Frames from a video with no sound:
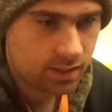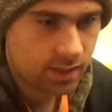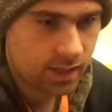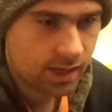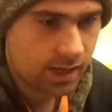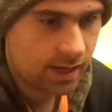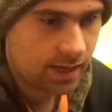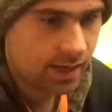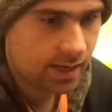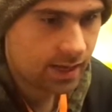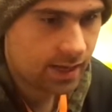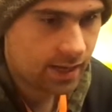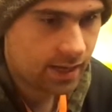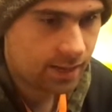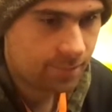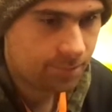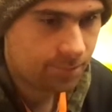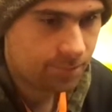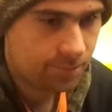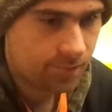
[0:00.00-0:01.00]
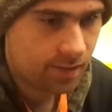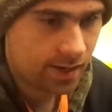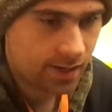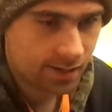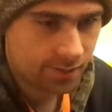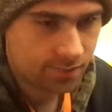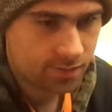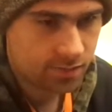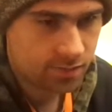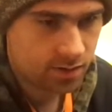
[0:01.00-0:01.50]
I
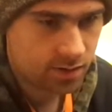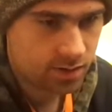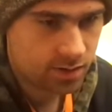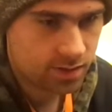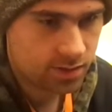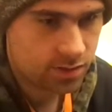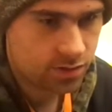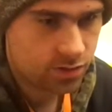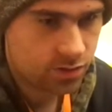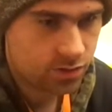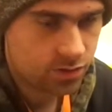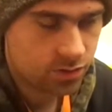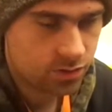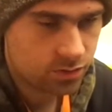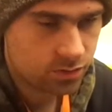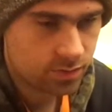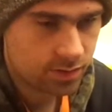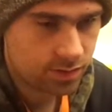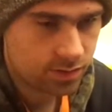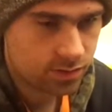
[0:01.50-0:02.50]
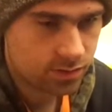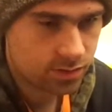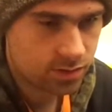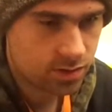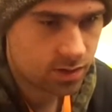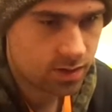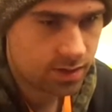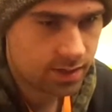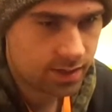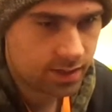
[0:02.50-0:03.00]
have started to do research
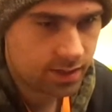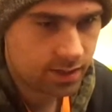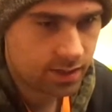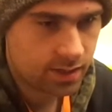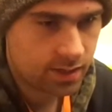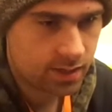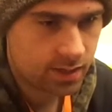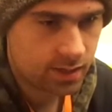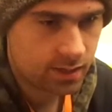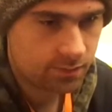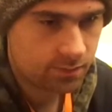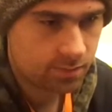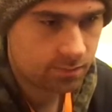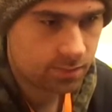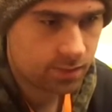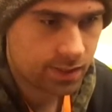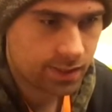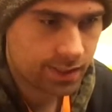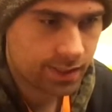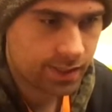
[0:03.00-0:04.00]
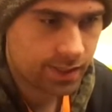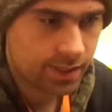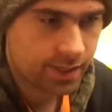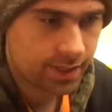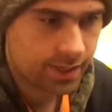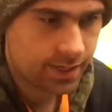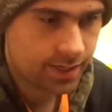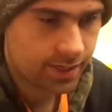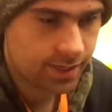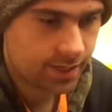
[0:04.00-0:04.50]
on that, and I have completed
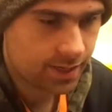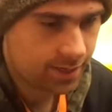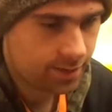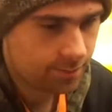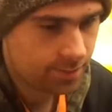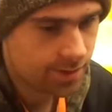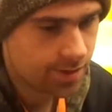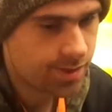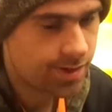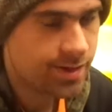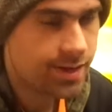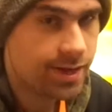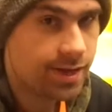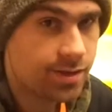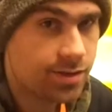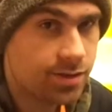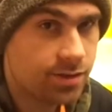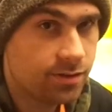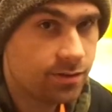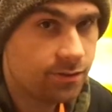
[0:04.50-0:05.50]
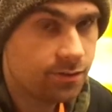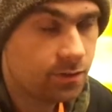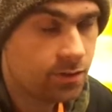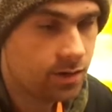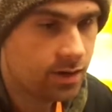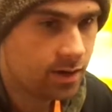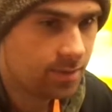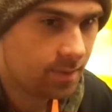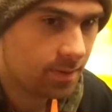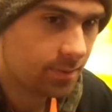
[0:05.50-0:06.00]
an entire presentation for
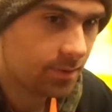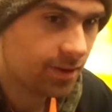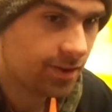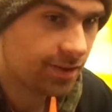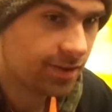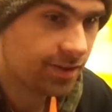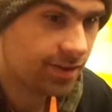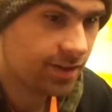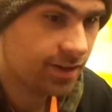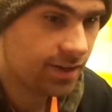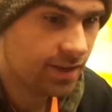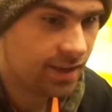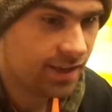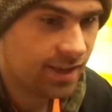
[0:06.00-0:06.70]
Anime Boston.